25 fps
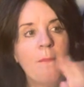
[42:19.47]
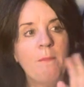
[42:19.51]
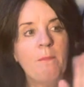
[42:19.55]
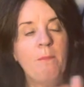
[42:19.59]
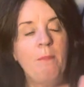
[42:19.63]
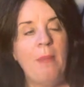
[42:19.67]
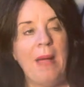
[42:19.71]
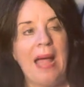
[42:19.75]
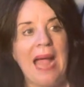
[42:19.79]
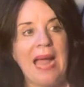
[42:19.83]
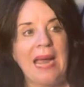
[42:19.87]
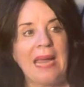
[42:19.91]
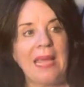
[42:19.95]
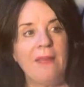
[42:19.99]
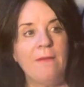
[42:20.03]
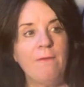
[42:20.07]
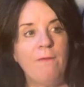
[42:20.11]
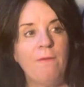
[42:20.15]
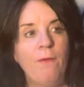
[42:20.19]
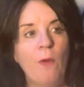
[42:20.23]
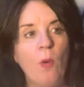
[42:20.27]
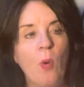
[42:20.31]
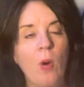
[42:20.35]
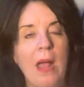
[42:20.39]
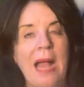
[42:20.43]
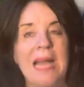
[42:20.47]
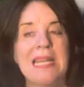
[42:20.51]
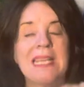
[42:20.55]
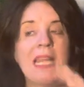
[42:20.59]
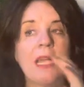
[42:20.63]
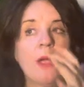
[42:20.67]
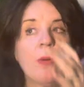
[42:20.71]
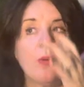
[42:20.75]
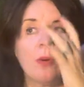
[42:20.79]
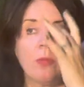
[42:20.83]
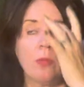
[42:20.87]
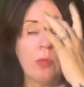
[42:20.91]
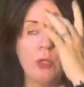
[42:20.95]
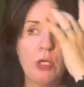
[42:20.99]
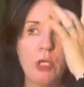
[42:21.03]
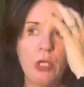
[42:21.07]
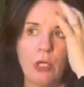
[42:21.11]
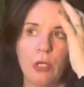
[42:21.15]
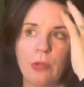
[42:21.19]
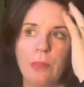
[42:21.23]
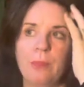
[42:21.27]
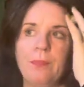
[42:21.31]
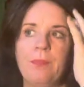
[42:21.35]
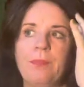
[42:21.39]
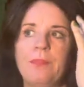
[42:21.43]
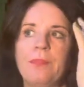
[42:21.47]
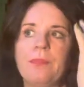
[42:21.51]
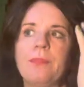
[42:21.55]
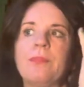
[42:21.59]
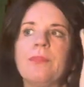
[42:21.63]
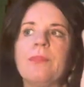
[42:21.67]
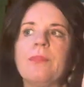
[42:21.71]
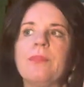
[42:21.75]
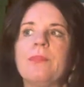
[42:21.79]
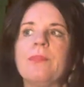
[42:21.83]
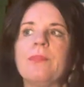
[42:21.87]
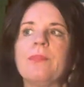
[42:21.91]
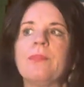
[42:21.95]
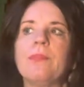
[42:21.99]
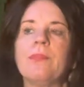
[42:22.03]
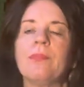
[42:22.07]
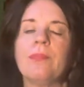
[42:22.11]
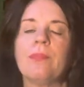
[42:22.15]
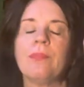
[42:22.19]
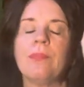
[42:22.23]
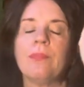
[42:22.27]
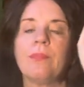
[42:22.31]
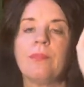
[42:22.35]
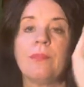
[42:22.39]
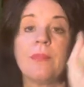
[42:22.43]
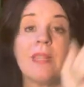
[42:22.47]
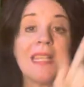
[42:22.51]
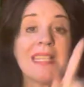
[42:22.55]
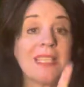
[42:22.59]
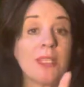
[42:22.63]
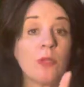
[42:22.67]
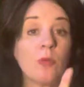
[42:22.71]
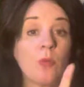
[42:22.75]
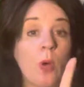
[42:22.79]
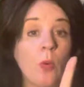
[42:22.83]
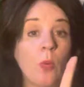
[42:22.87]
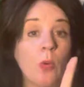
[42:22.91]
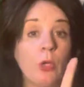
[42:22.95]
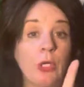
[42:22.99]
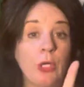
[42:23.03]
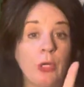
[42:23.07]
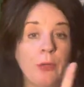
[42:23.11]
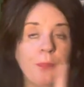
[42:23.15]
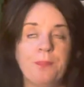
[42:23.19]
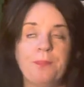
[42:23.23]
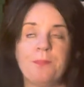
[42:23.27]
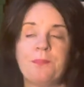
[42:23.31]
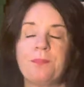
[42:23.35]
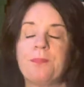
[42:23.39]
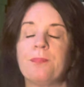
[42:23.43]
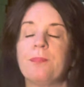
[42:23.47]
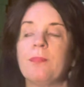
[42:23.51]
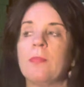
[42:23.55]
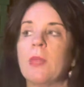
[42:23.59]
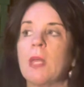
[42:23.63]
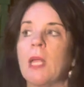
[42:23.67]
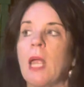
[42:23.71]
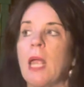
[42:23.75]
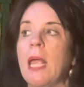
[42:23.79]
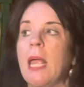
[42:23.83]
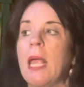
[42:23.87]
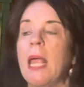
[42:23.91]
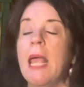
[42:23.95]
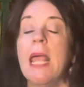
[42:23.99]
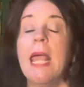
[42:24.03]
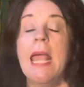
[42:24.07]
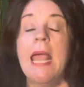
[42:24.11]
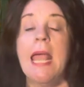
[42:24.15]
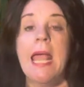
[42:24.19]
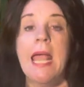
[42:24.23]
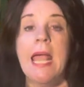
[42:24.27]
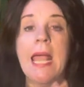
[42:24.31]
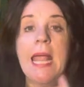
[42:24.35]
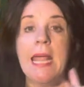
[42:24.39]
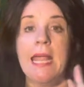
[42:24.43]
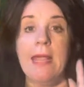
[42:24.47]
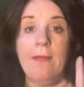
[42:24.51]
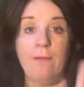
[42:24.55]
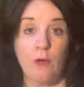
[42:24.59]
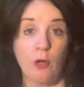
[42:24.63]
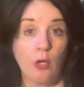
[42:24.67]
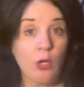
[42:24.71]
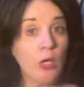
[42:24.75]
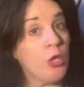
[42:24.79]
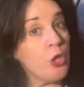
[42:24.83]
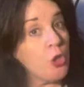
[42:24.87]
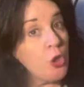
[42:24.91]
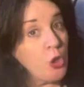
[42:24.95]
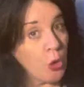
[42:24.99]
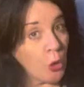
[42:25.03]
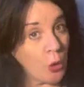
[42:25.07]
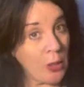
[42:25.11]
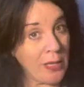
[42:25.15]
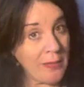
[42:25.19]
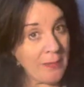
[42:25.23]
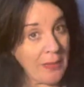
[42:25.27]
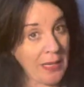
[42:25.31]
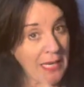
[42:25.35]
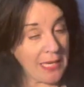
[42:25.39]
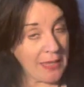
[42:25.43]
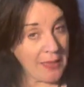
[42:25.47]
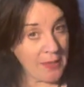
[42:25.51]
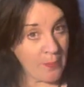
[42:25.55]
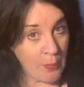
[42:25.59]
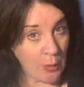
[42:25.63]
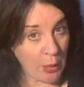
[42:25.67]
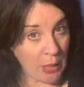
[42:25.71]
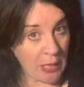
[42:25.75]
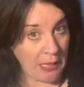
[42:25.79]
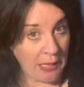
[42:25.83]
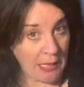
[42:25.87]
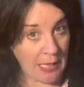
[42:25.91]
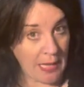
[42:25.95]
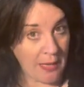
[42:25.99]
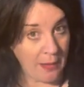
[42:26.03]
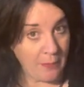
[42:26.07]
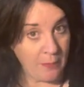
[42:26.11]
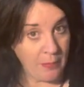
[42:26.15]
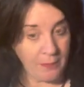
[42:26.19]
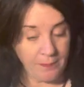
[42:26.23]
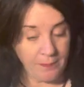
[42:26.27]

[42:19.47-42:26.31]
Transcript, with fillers: back and forth. I tell you what we'll do. This is what we'll do. If you're going to join me in the book club,